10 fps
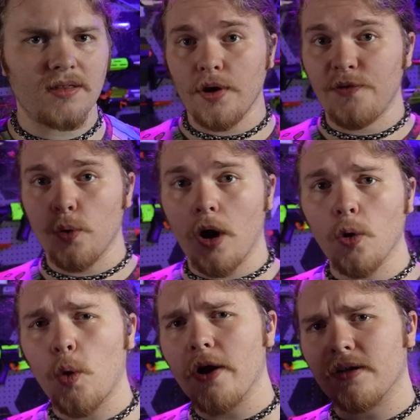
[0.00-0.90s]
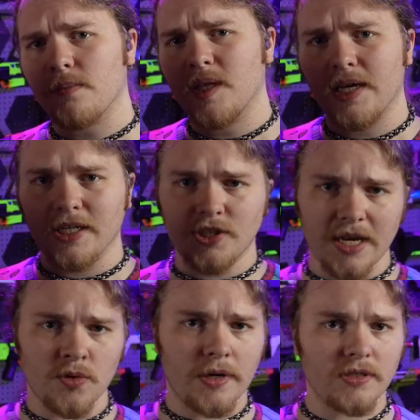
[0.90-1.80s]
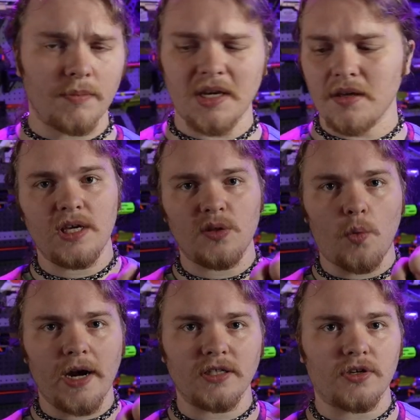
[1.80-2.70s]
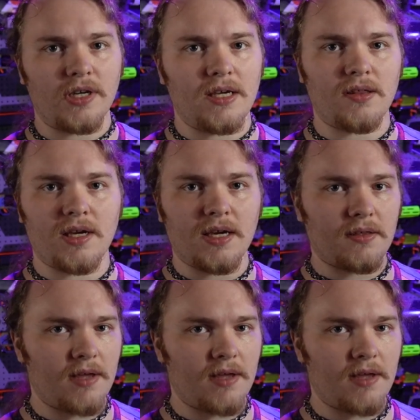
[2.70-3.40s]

So if you are wearing something like a chest rig or something, these wires could easily get